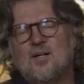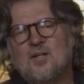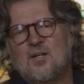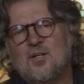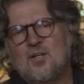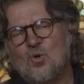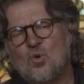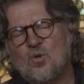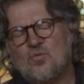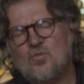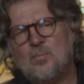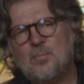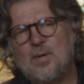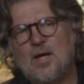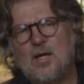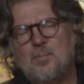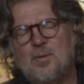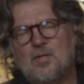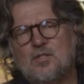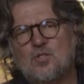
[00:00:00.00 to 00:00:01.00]
a, an
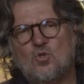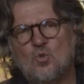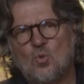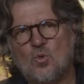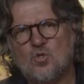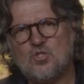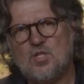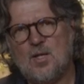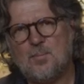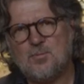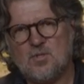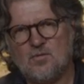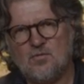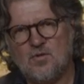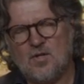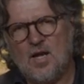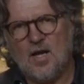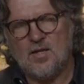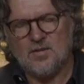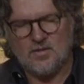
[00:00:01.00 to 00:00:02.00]
orphan baby at the
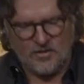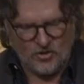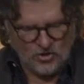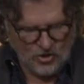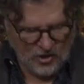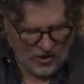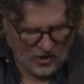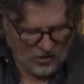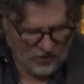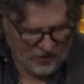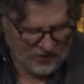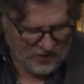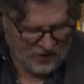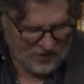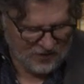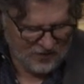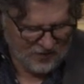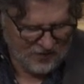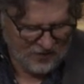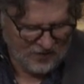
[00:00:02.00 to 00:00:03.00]
doorsteps of a Catholic
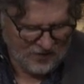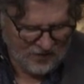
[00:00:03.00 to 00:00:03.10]
charity.